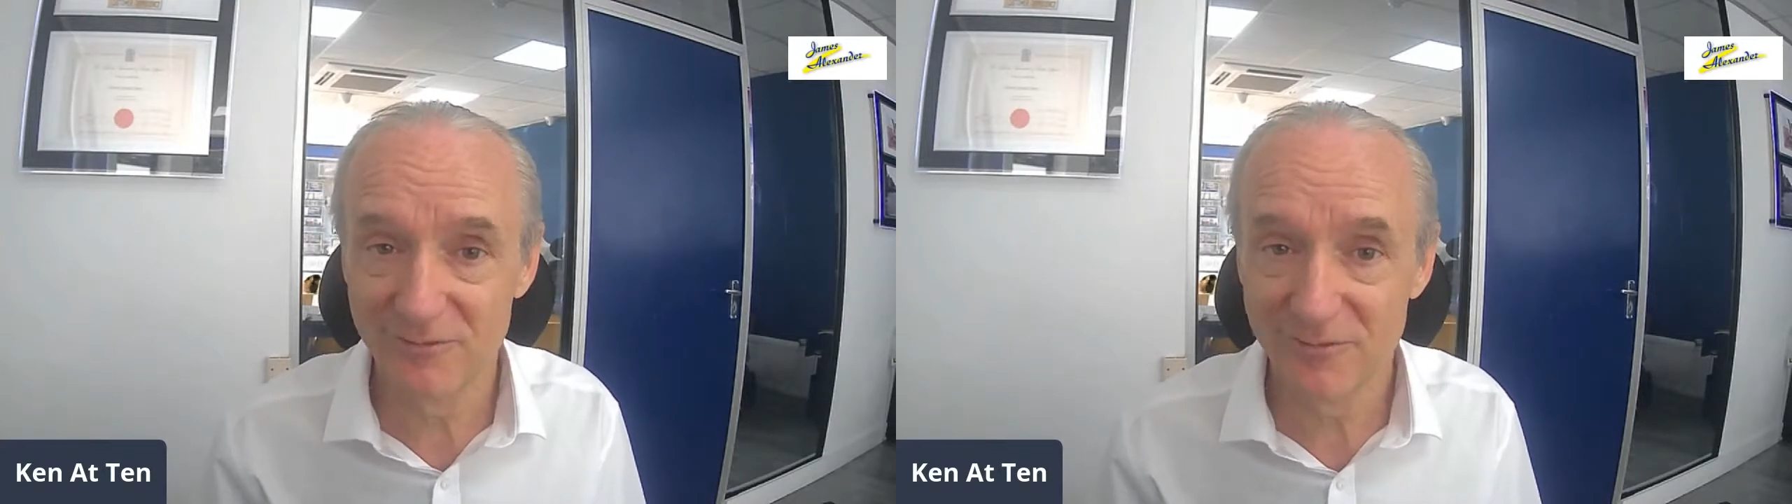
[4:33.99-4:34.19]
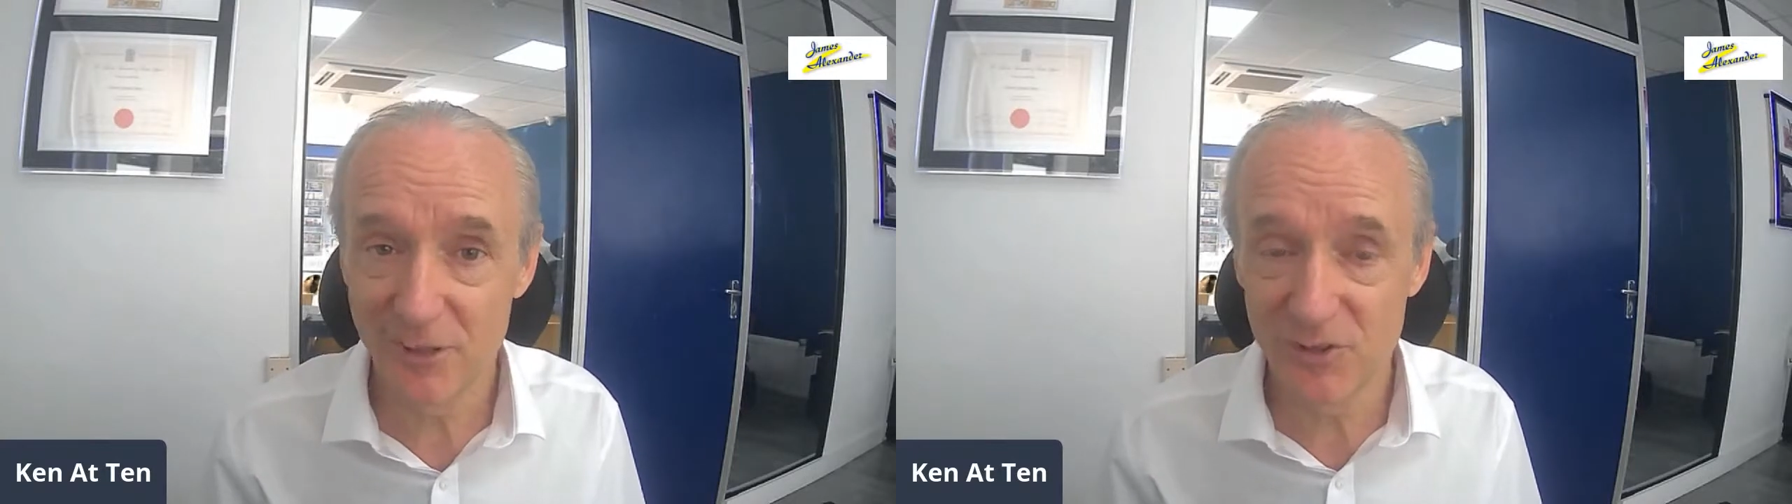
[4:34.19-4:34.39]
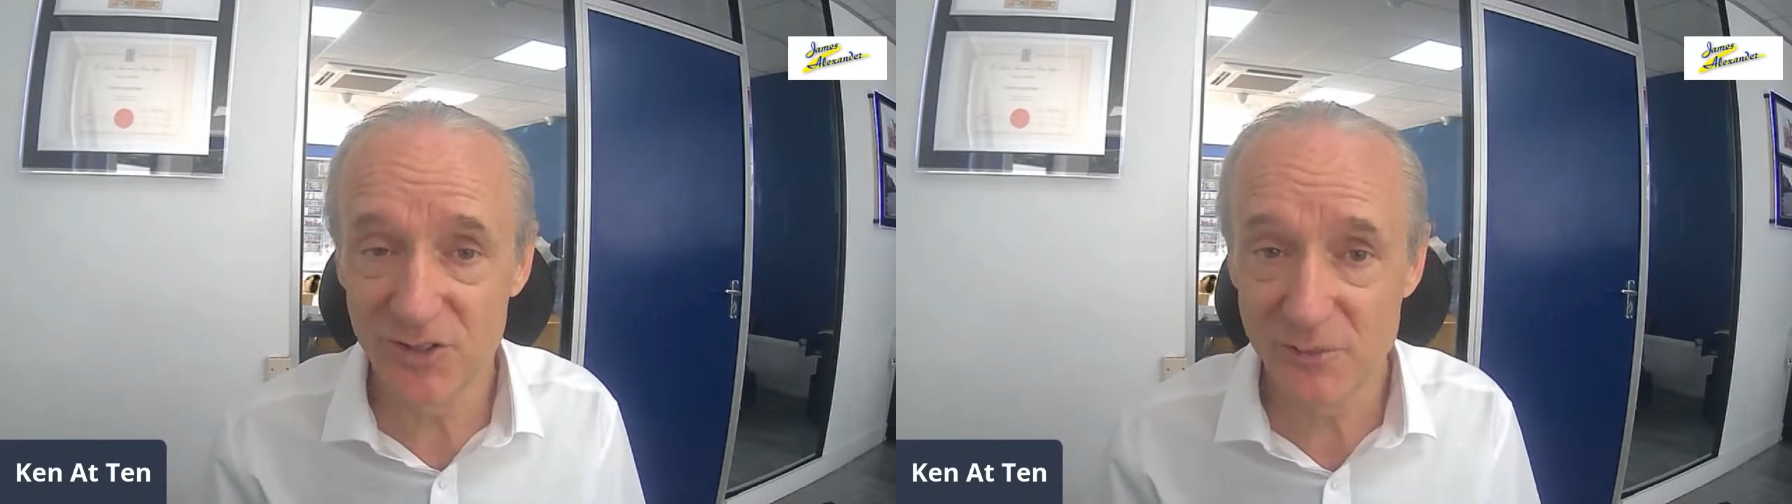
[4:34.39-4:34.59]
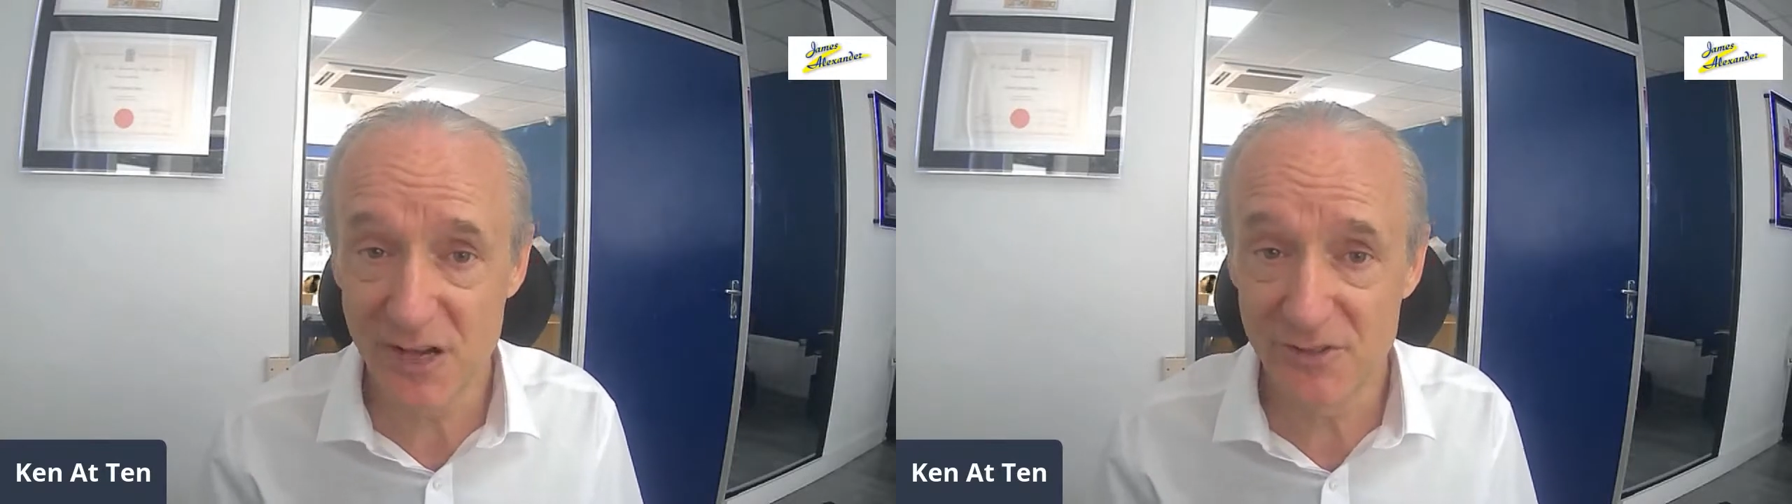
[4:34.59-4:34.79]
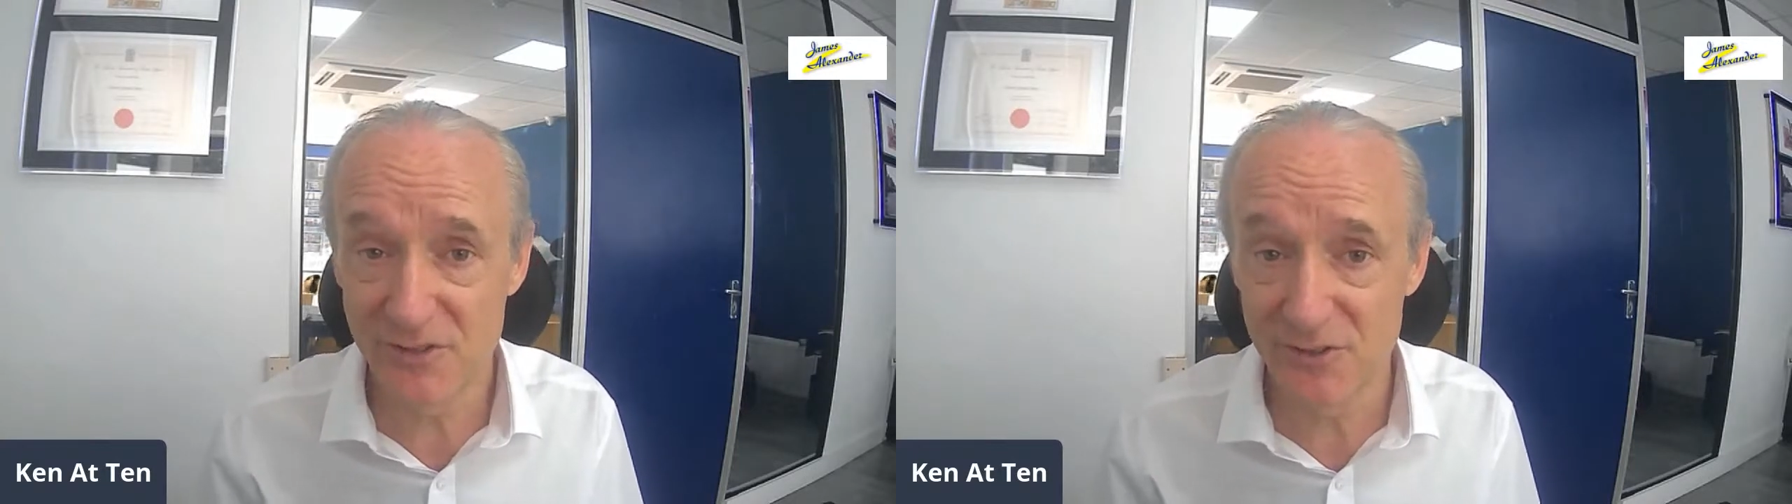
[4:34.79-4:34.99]
Go to
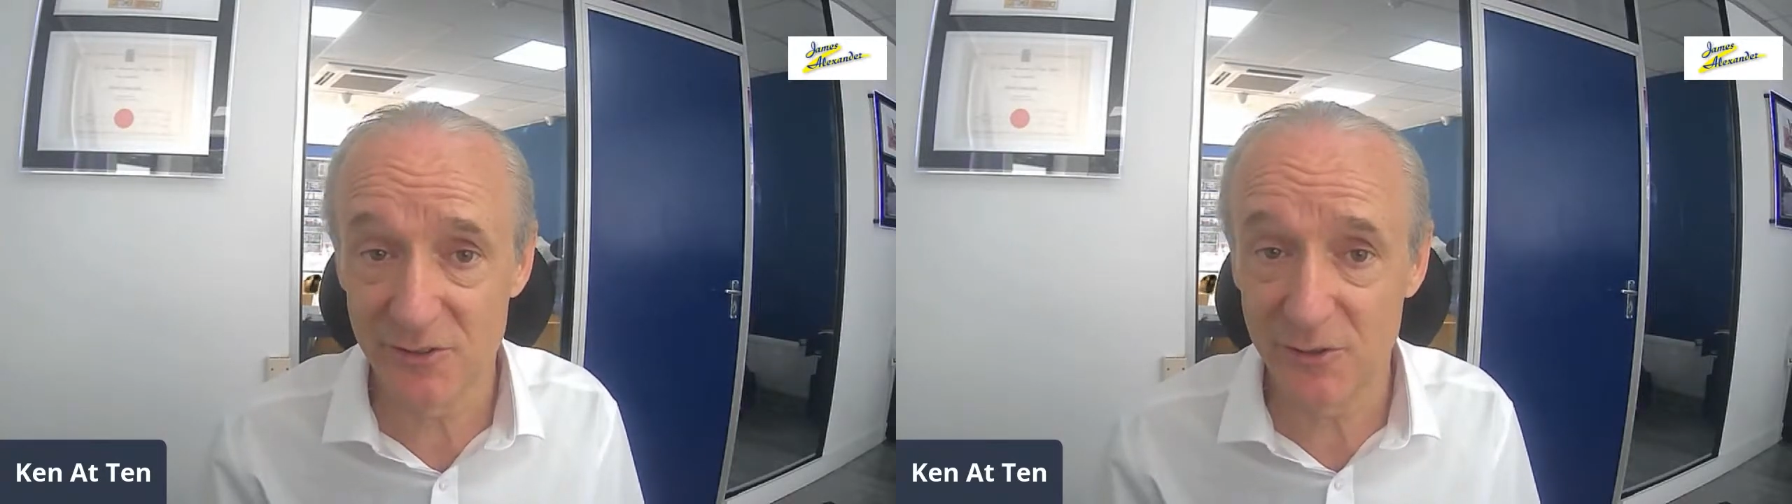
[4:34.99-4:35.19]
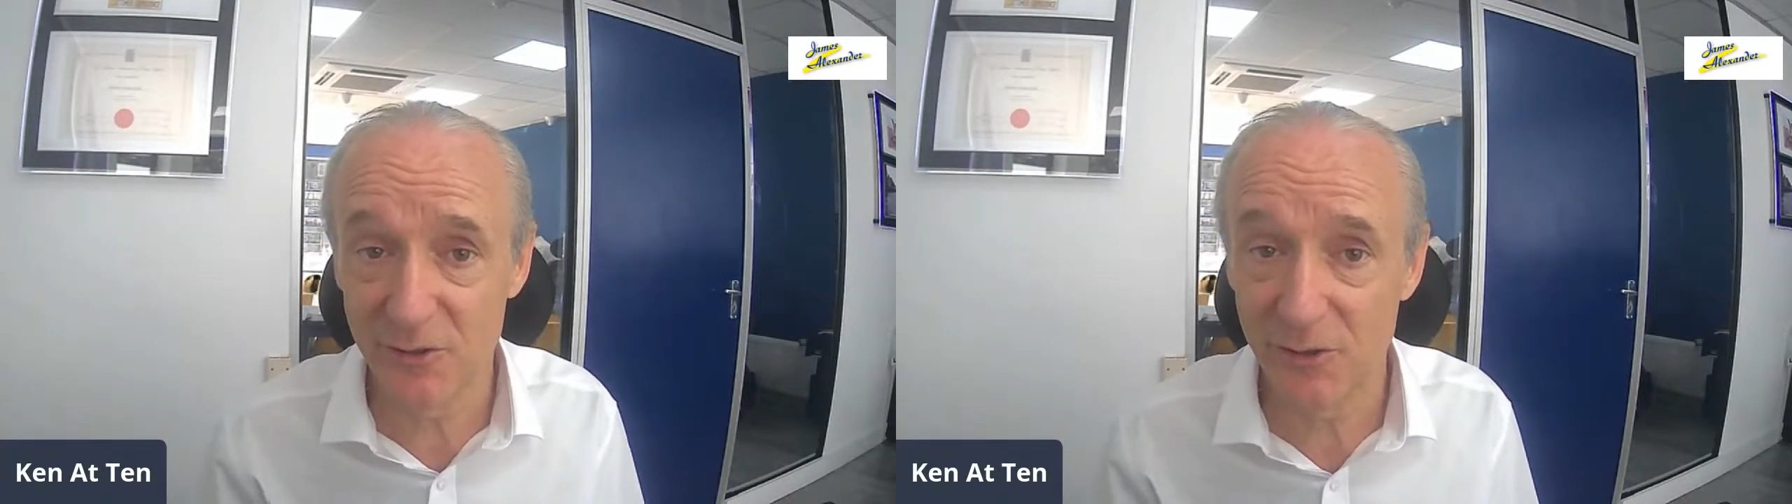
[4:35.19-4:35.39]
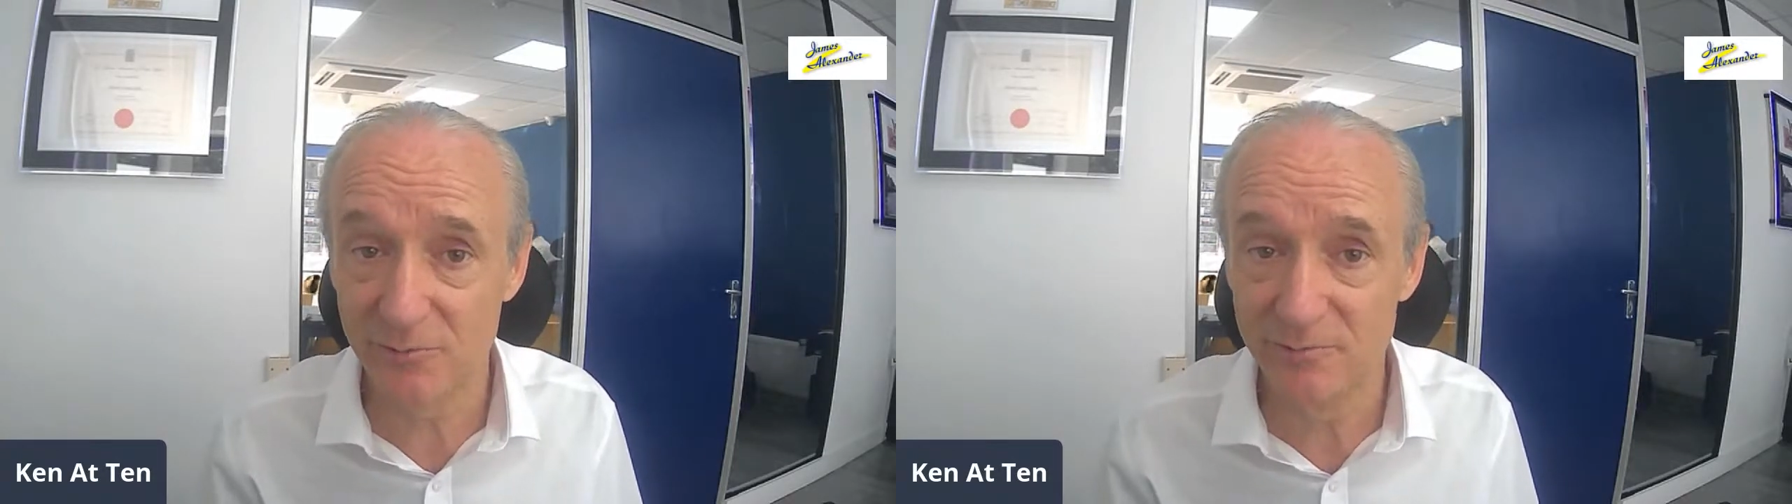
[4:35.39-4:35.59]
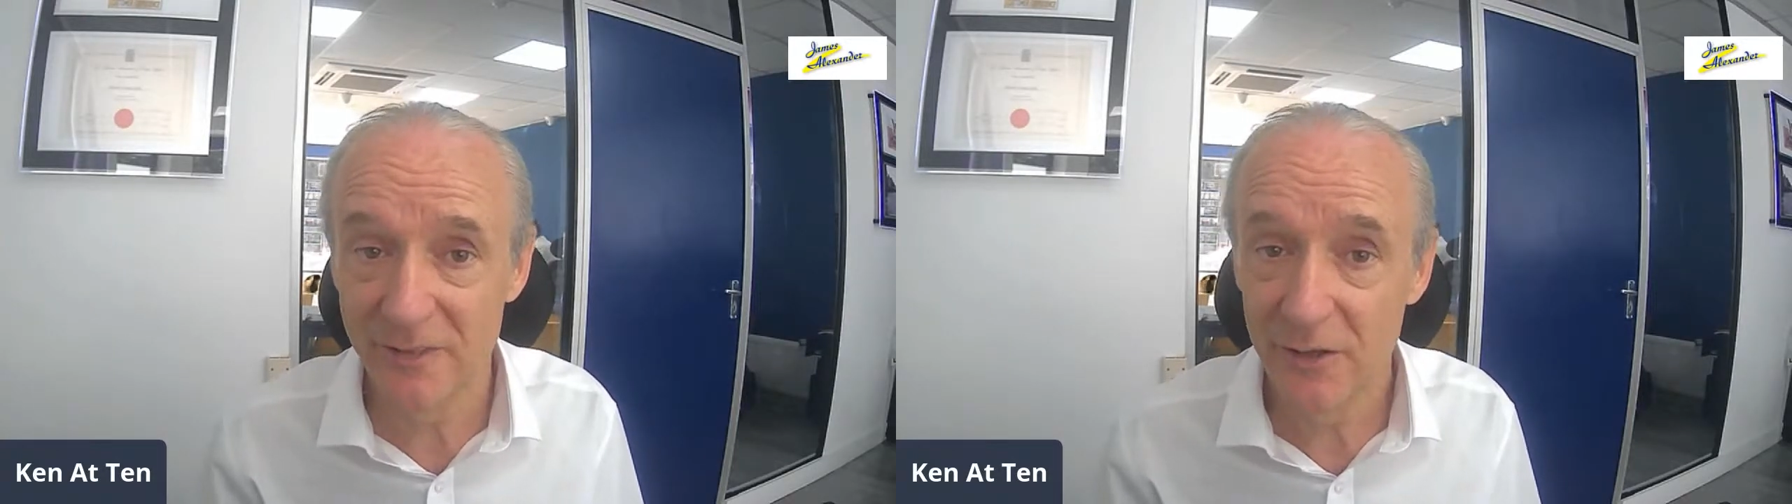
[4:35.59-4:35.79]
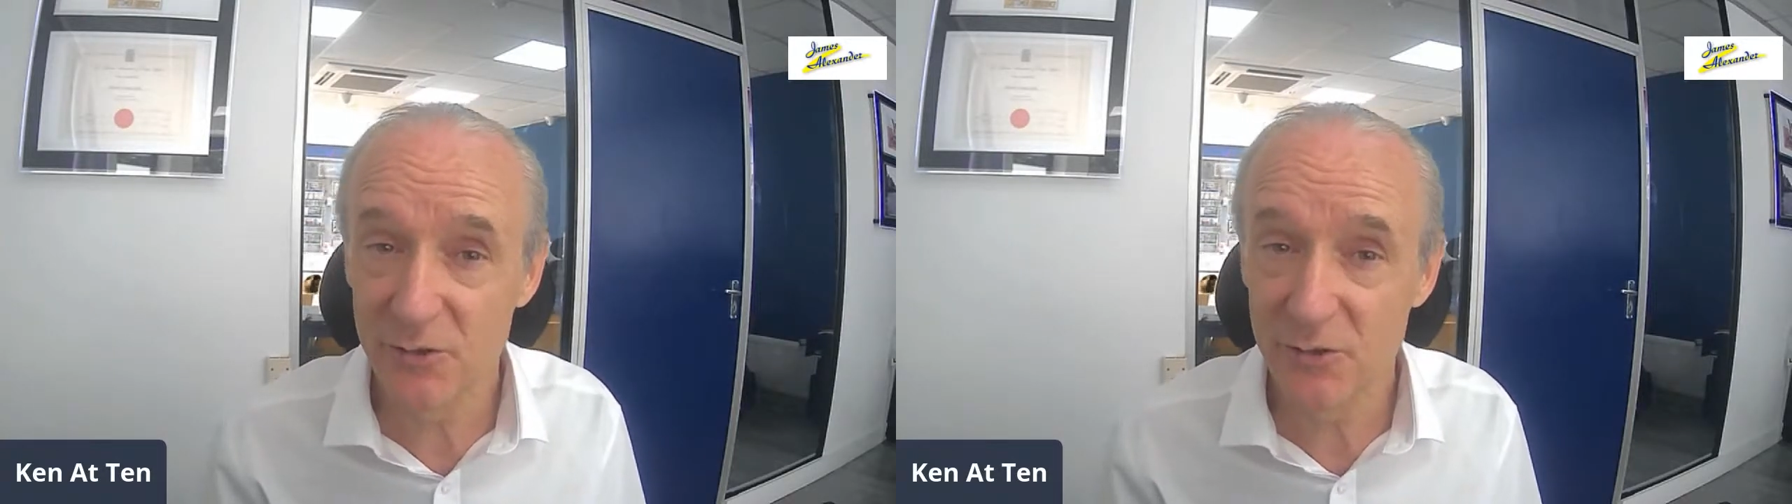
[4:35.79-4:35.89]
jamesalexander.com.